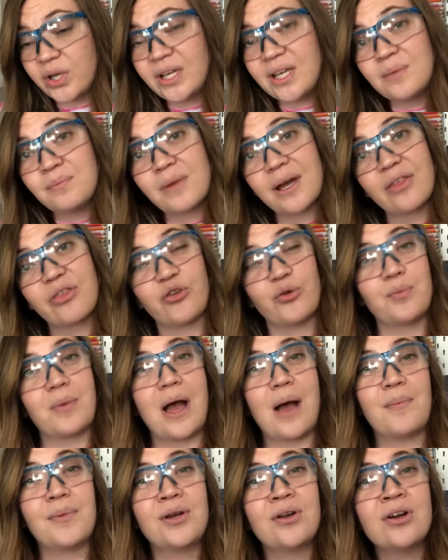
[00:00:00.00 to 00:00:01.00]
in my
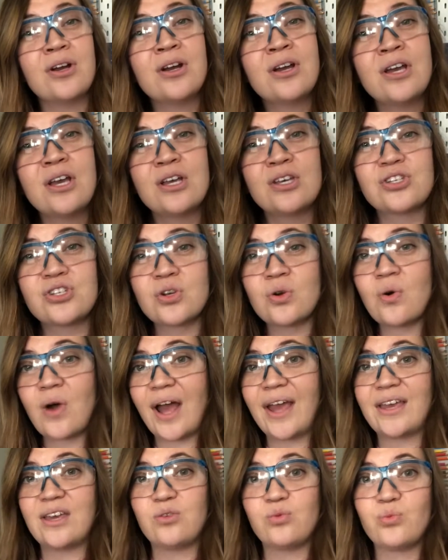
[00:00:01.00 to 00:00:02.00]
thermometer so I
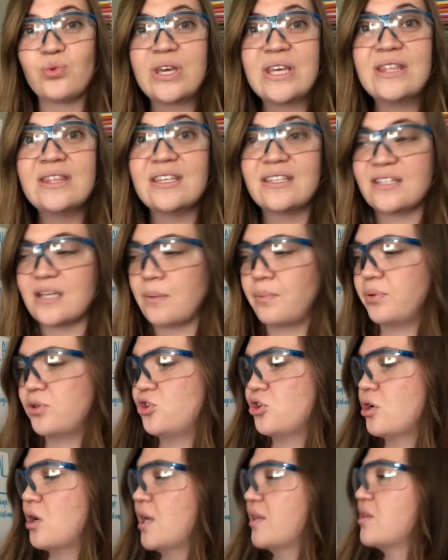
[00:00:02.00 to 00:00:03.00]
can read the
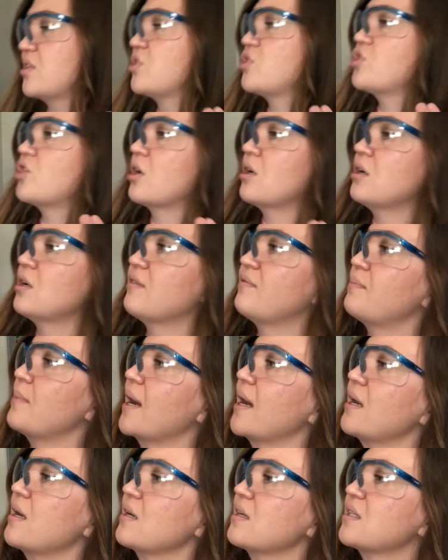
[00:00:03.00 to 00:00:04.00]
temperature at the start of
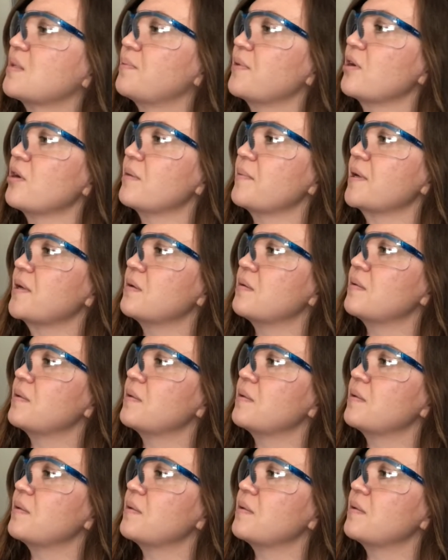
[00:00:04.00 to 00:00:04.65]
my experiment.